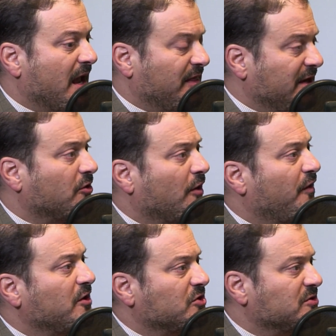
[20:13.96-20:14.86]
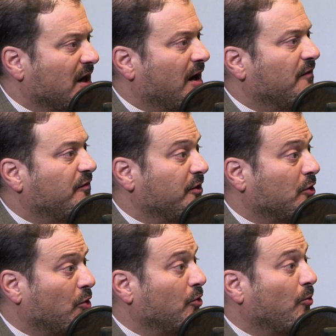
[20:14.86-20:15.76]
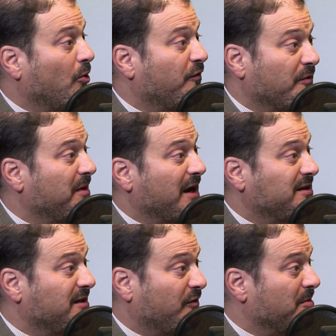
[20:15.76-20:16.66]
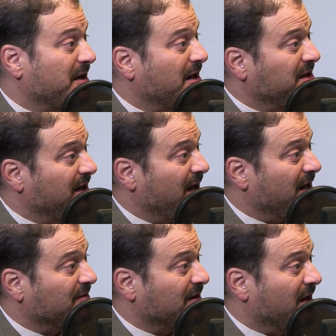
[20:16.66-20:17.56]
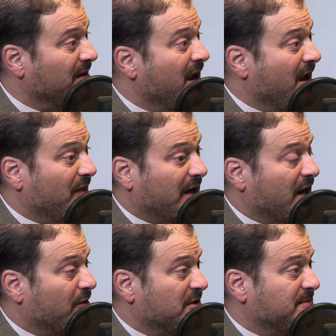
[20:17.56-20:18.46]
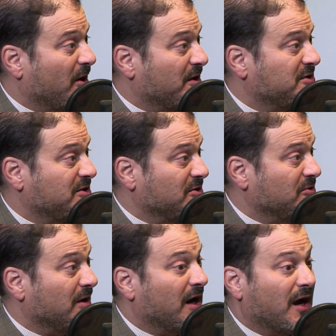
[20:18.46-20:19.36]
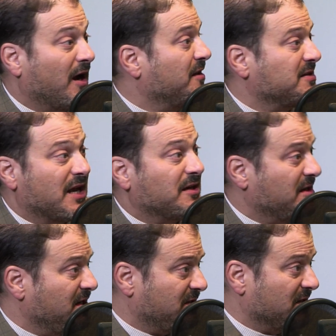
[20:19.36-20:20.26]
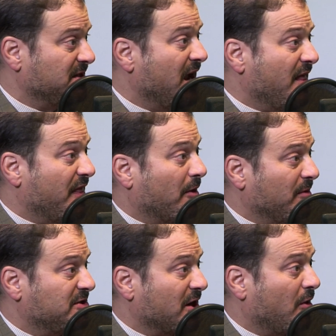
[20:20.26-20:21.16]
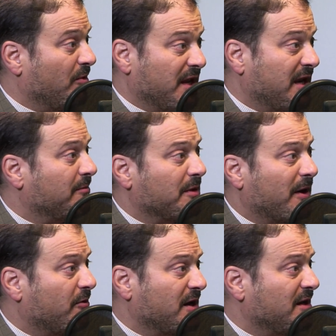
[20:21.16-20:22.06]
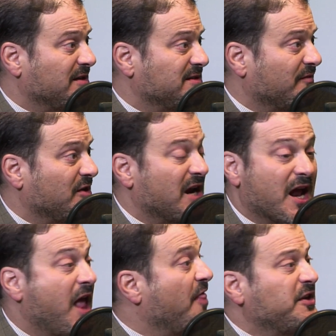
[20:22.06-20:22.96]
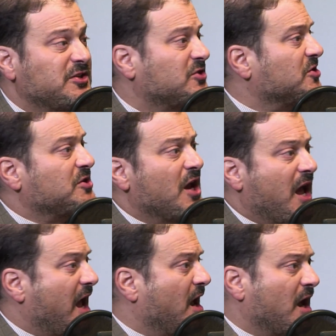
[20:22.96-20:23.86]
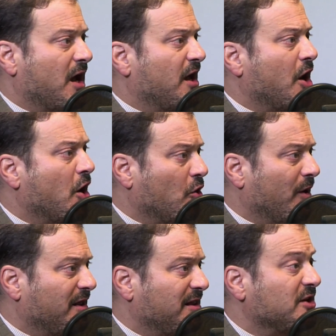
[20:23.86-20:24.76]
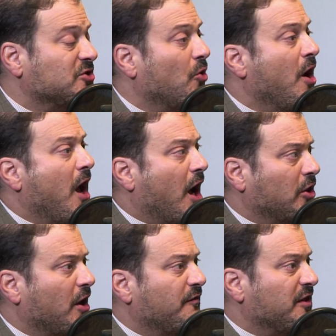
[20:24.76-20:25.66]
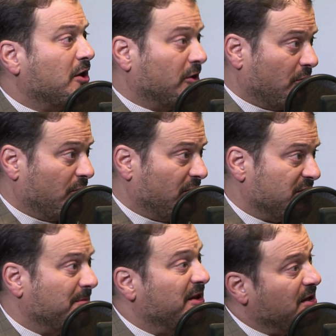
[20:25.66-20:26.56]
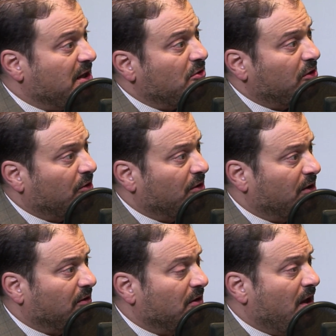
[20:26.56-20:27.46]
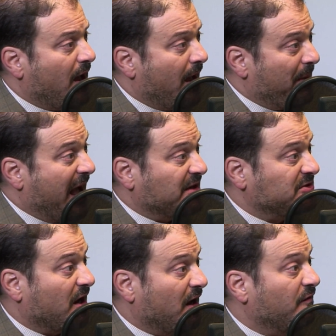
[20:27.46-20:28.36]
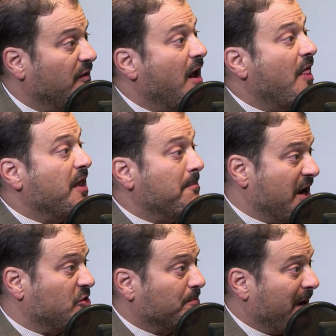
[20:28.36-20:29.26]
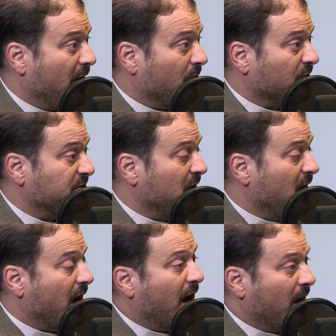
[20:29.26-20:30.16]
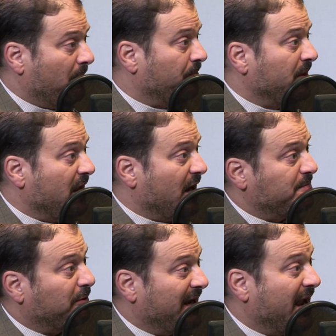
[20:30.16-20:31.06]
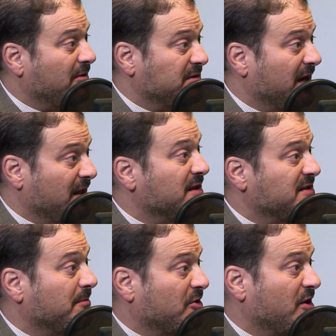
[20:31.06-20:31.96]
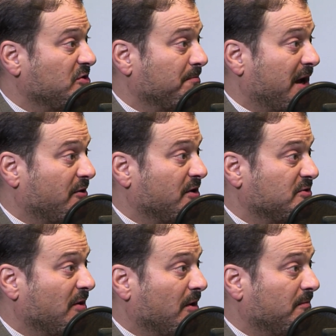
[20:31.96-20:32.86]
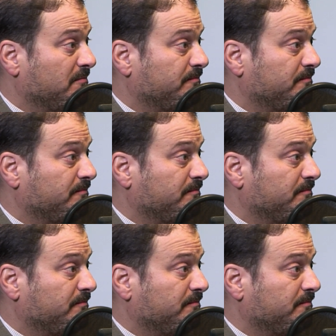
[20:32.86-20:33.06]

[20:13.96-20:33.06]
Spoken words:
These are all functions of the Cold War from the 1980s, right, and the kind of response to the Sandinistas that we saw when they came to power in 1979. This is just an ongoing thing. So a lot of the colonialism and the neo-colonial past of the major powers is playing out in this immigration pattern as well.